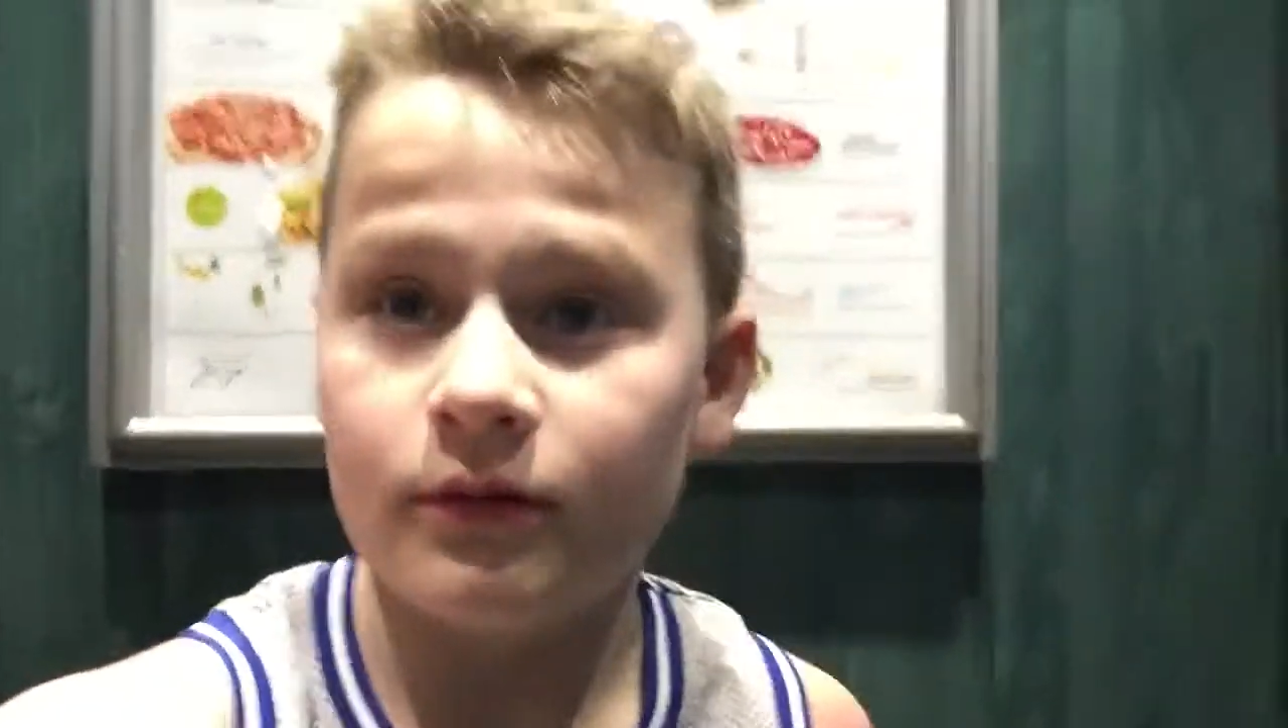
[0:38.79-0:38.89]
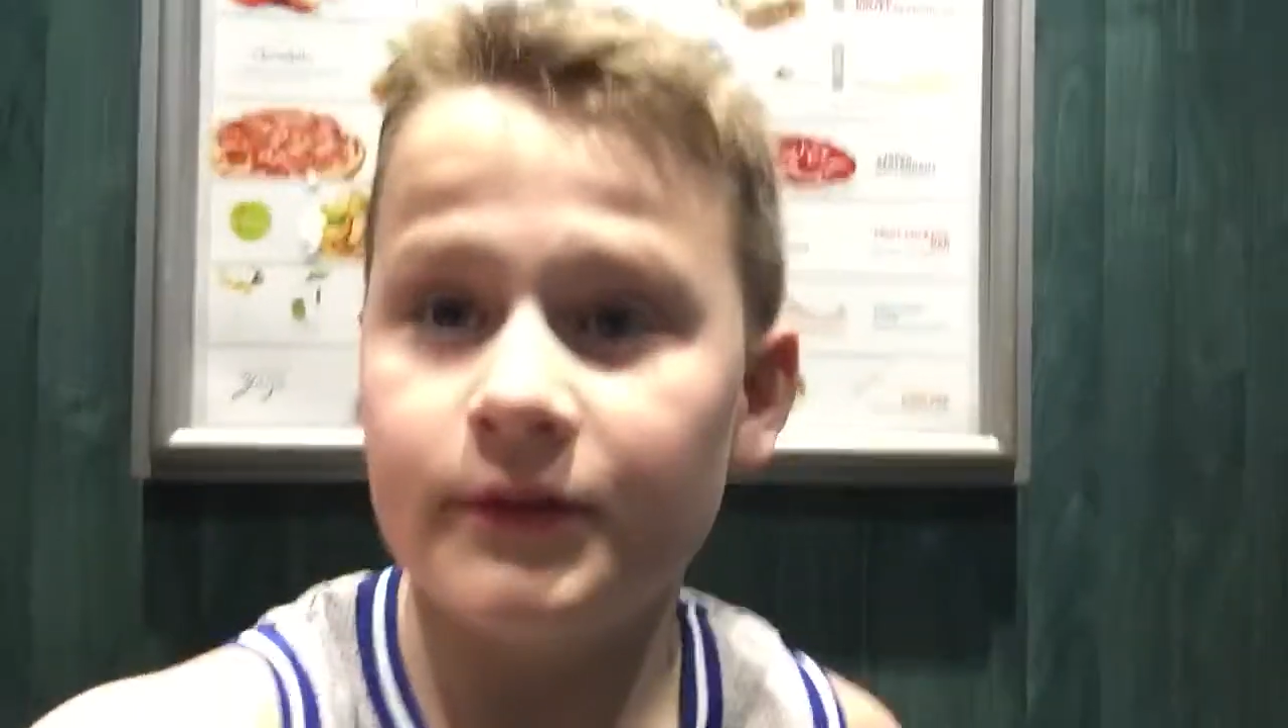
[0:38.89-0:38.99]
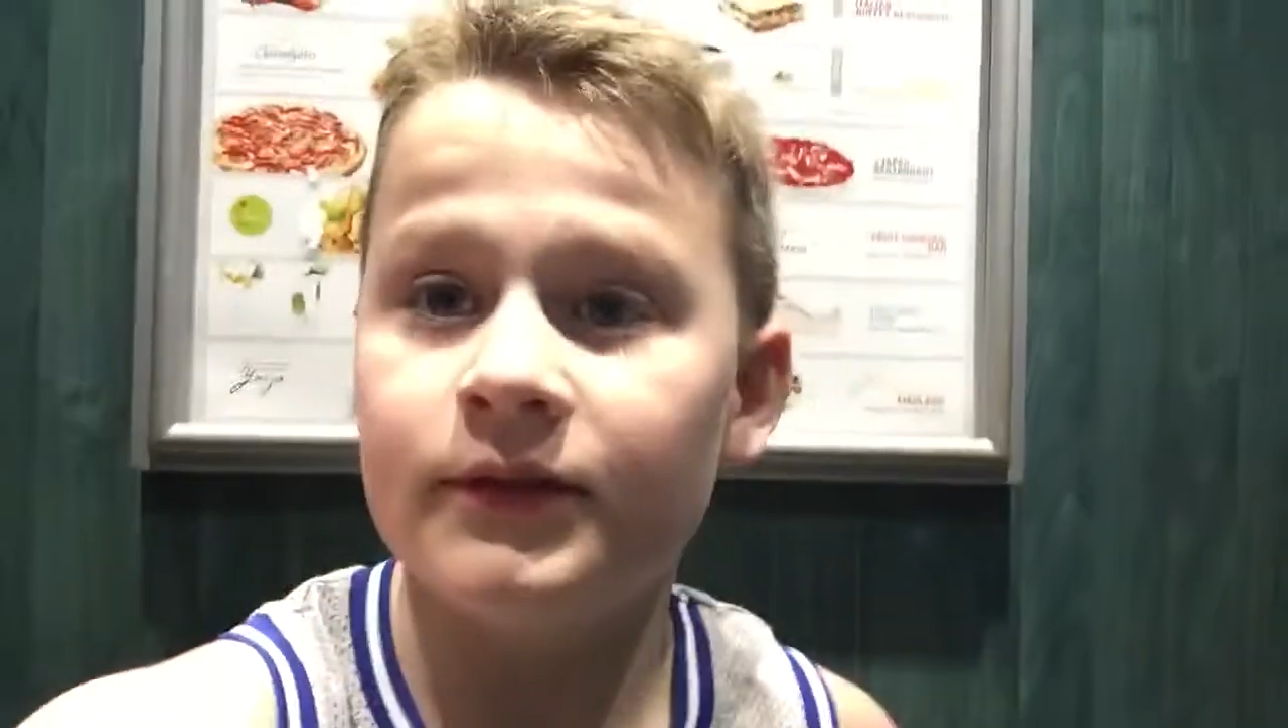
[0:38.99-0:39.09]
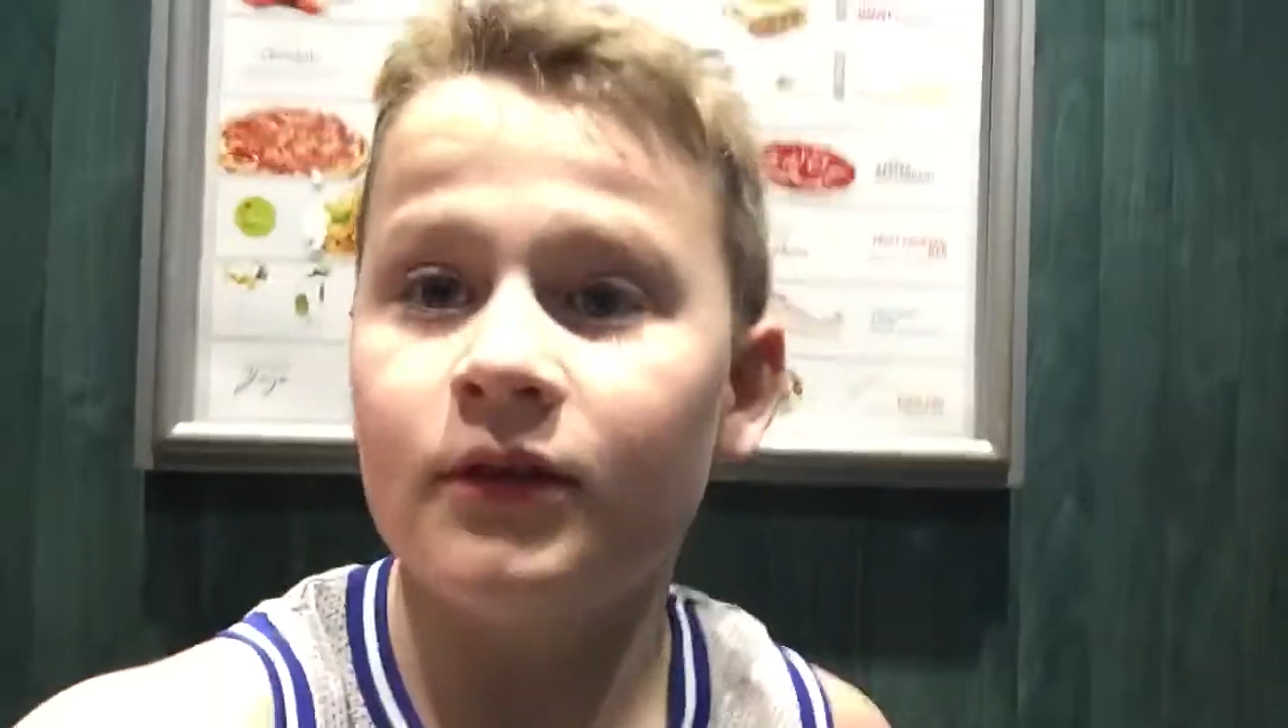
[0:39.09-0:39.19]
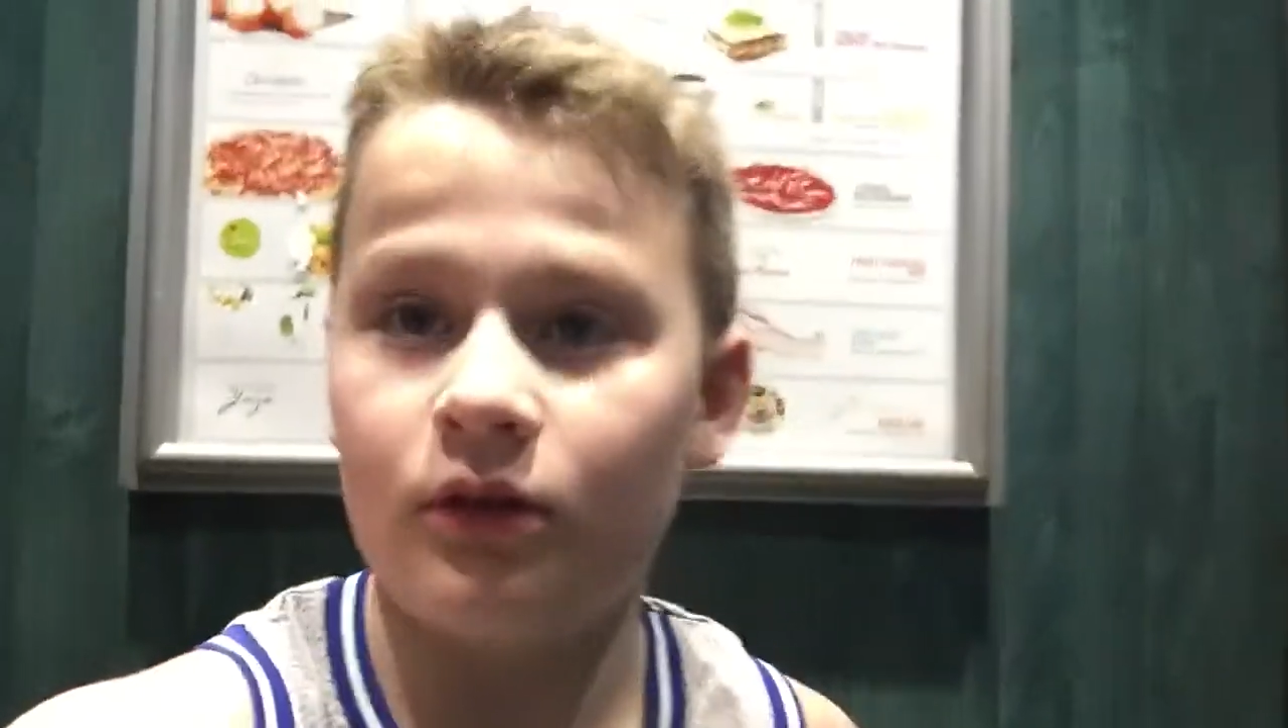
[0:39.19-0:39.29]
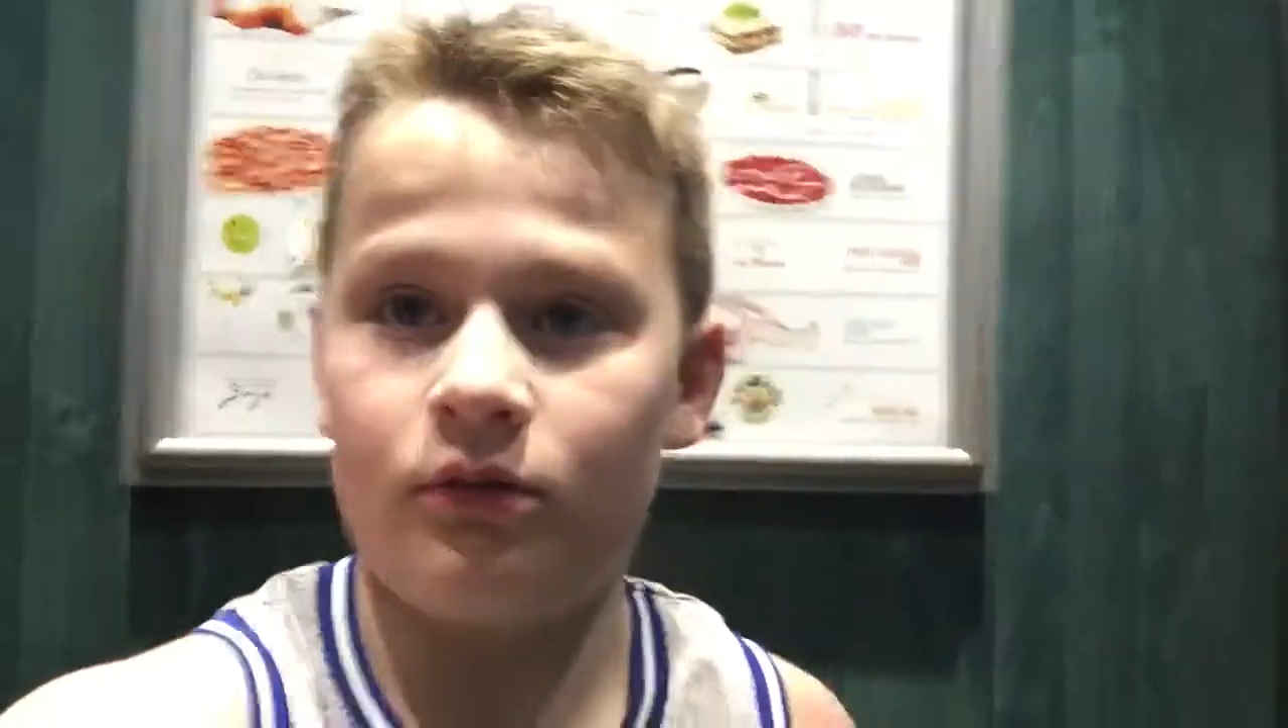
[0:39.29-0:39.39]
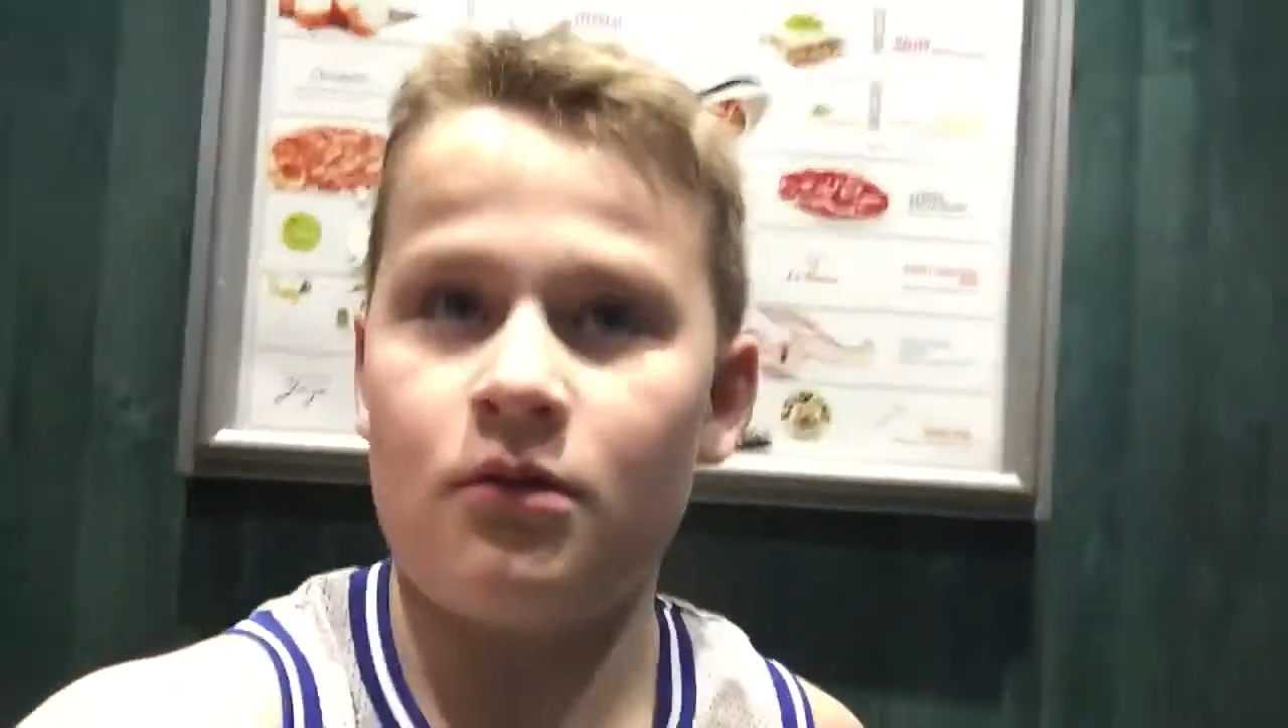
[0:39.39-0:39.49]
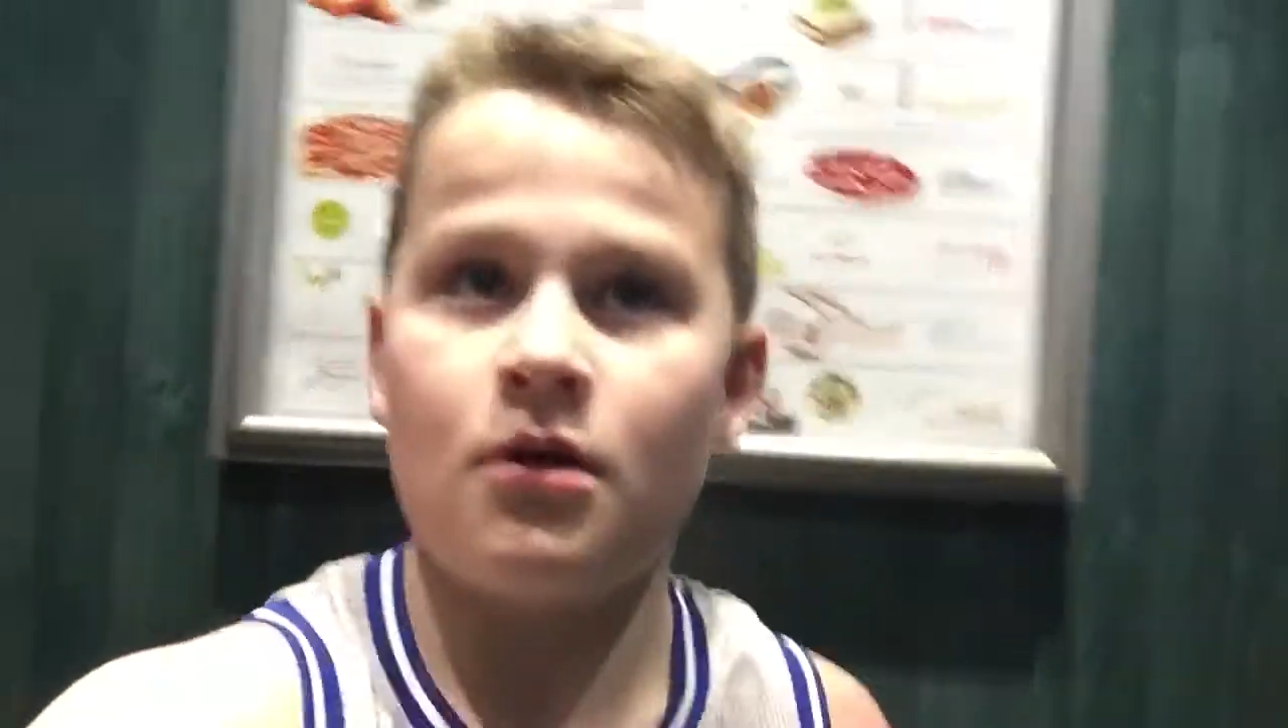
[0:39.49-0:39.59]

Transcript: so